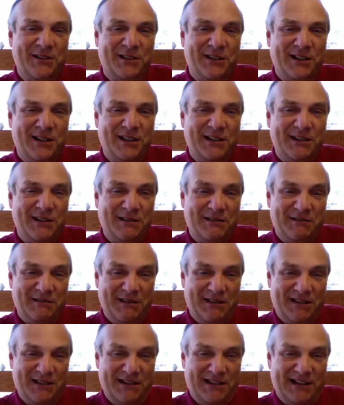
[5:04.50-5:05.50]
the
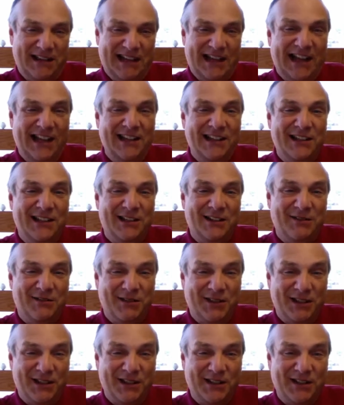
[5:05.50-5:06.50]
end of
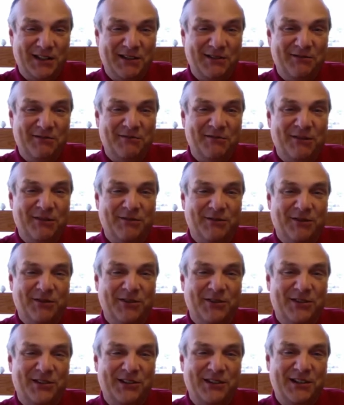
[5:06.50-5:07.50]
the
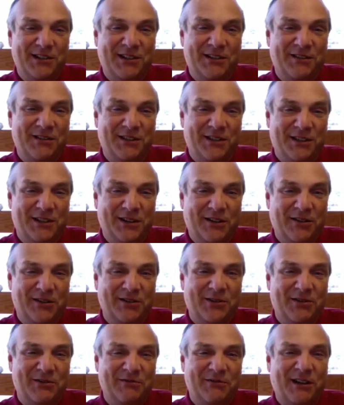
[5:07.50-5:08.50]
rivers, near the
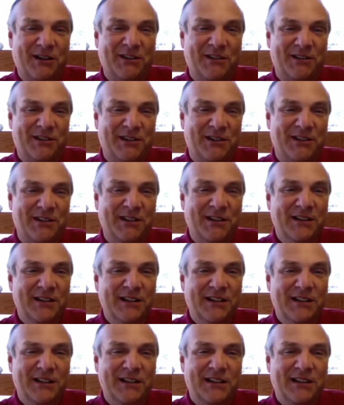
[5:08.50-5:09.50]
coast, rather than
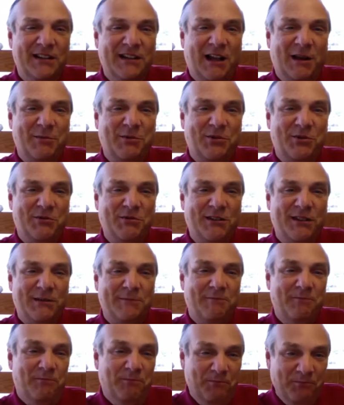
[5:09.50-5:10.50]
upstream.
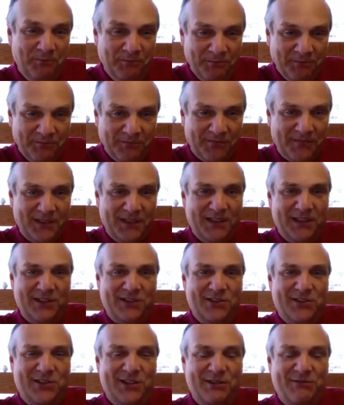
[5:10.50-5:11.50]
This
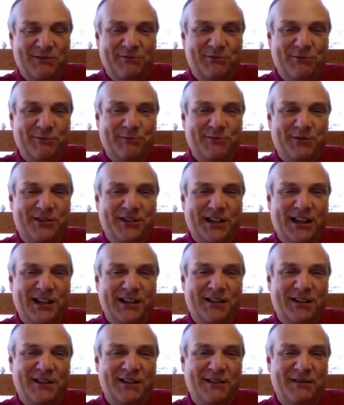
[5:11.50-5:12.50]
is different from, say,
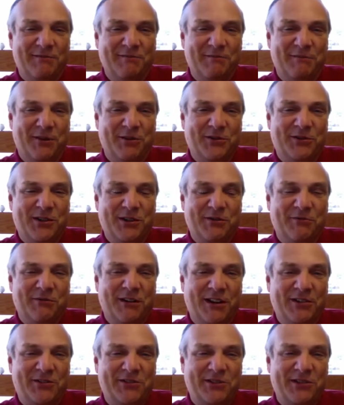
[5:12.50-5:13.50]
most of the
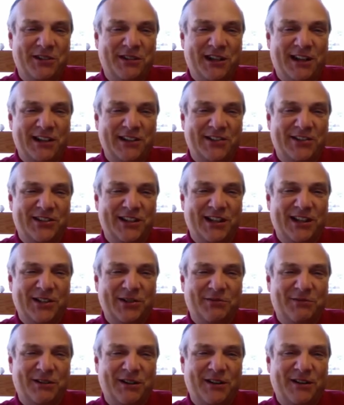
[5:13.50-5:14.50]
western United States,
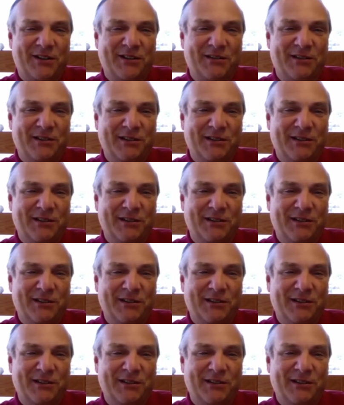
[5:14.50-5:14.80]
where